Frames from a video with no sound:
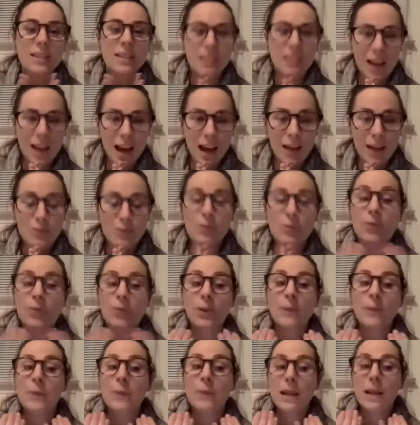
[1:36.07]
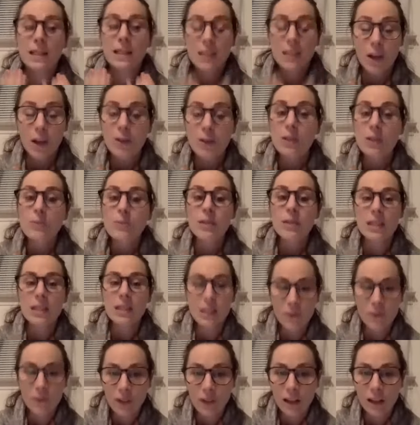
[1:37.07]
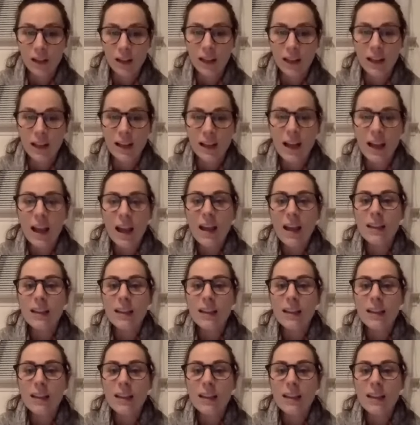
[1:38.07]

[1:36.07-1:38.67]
times for myself specifically